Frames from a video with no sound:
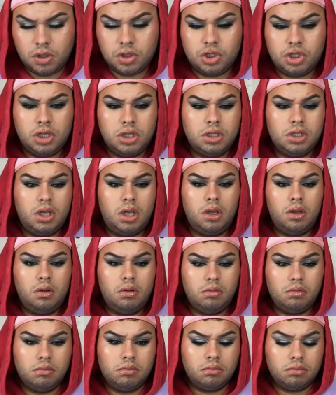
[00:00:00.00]
She's
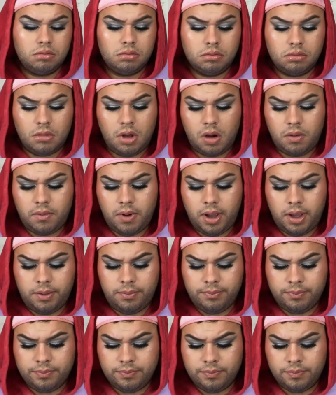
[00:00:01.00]
cute. All right.
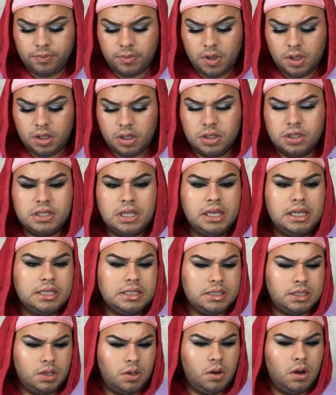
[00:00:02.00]
It's like a
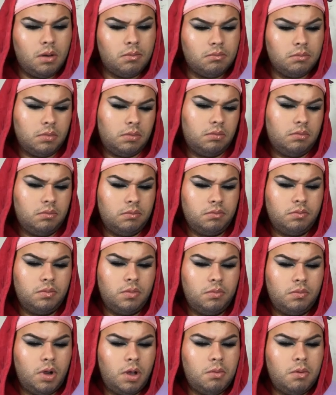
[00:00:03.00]
serum.
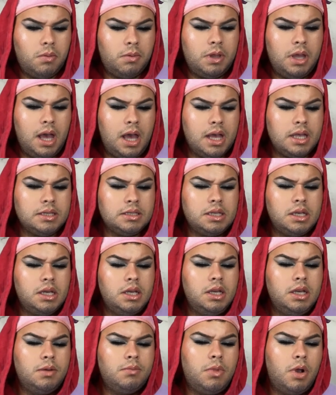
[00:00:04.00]
Probably has
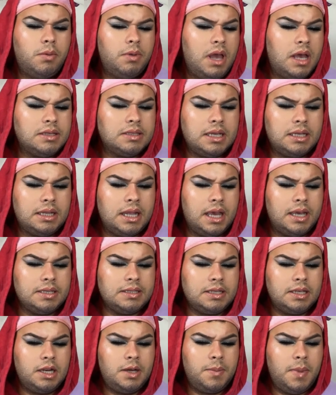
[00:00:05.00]
like
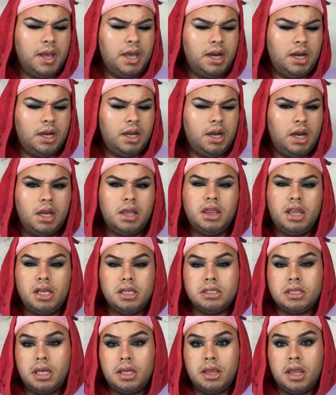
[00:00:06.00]
niacinamide in it and
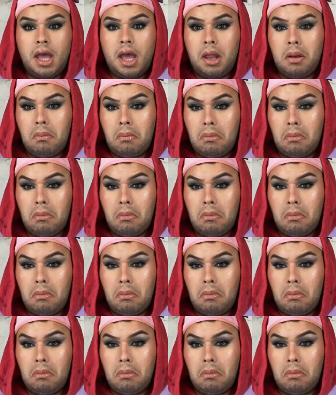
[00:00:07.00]
things like that.